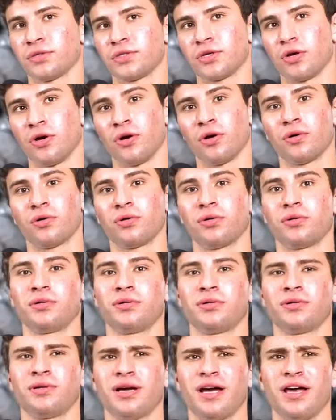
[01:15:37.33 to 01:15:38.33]
So
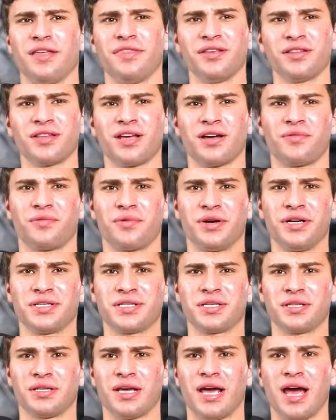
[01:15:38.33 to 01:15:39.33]
I think that
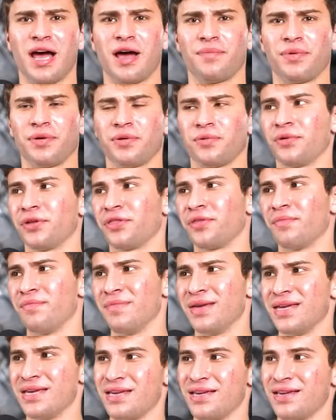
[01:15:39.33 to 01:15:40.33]
recently happened with
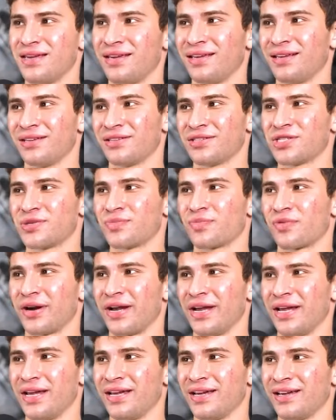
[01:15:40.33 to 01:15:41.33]
me
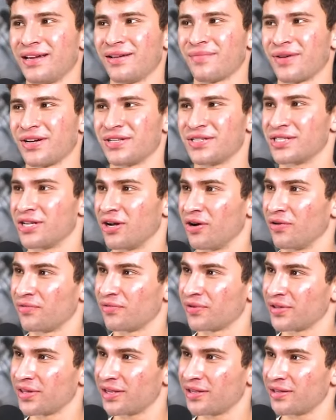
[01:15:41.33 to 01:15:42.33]
spraying
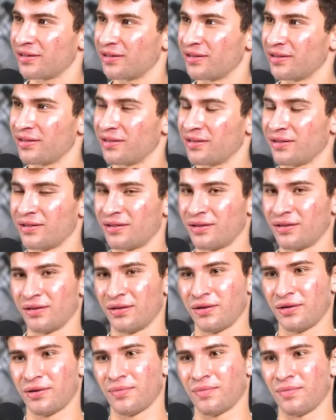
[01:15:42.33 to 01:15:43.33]
myself with it,
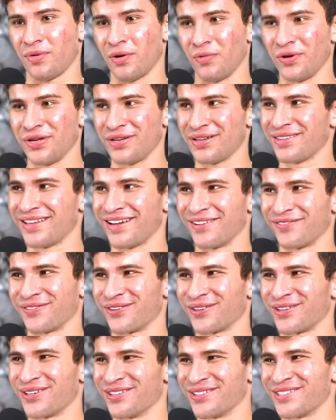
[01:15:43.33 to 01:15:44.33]
Yeah. but we did that
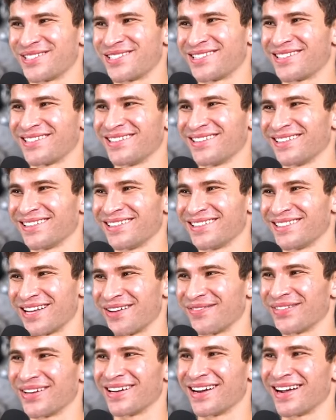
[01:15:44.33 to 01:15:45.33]
first. Yeah.
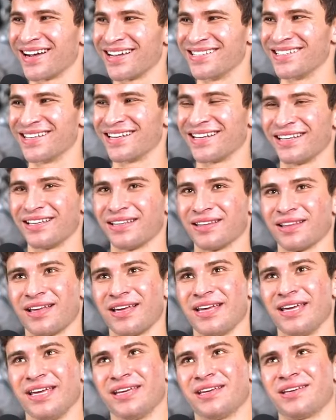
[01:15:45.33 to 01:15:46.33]
Devin and I did it
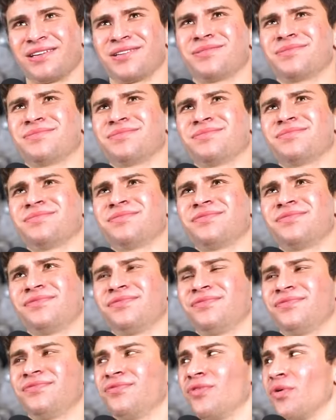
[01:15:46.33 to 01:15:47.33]
like
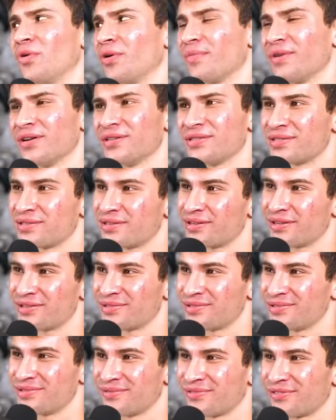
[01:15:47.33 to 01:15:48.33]
four months
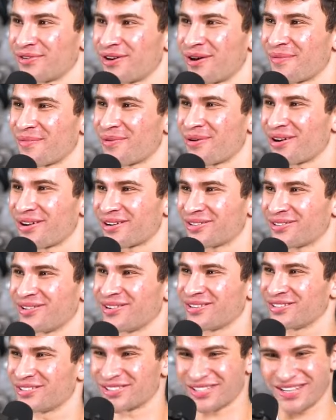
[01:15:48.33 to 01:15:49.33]
ago for our product
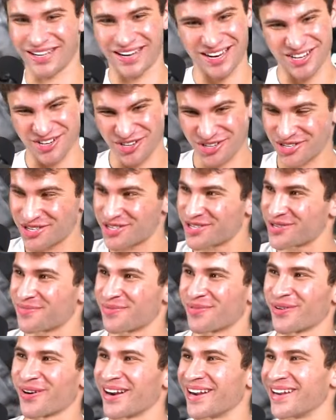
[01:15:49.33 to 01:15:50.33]
launch. Like I just
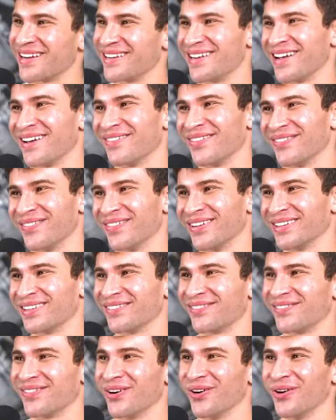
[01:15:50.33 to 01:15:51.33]
sprayed Devin
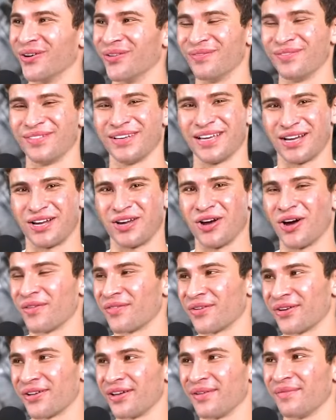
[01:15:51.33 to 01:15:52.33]
with the foam and
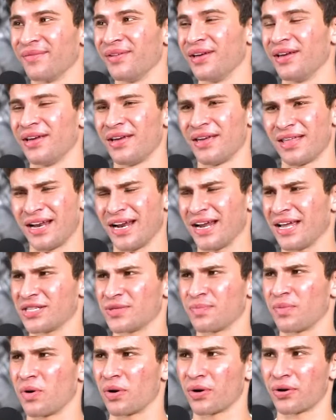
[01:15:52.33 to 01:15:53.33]
covered him. And I
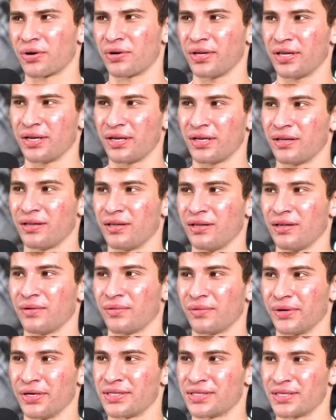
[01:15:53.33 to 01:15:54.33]
guess Parker did it
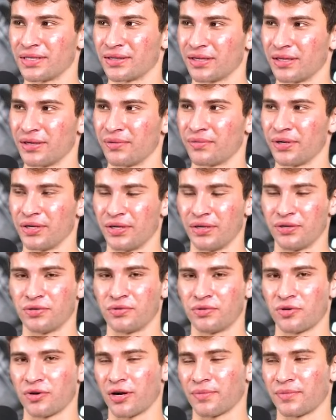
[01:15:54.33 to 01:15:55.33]
recently when he
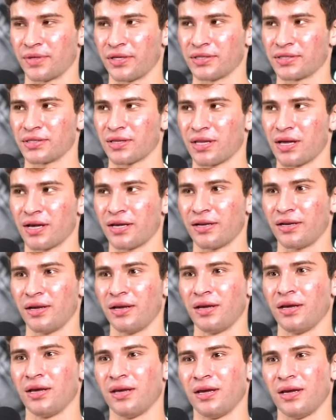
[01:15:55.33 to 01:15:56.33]
dropped his line.